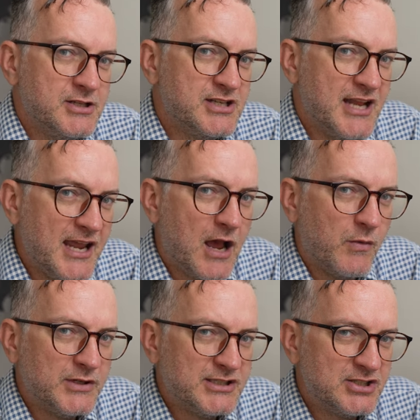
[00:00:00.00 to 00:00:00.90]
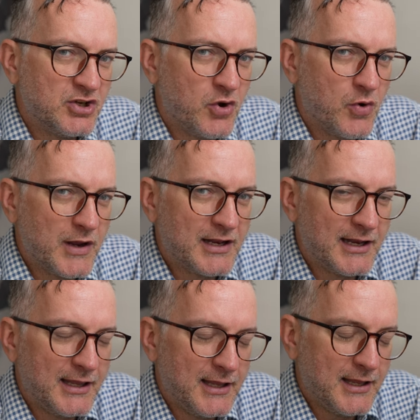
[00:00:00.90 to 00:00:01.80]
Today I wanted to
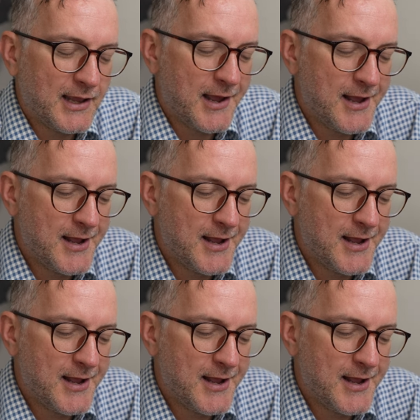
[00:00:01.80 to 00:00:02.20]
quickly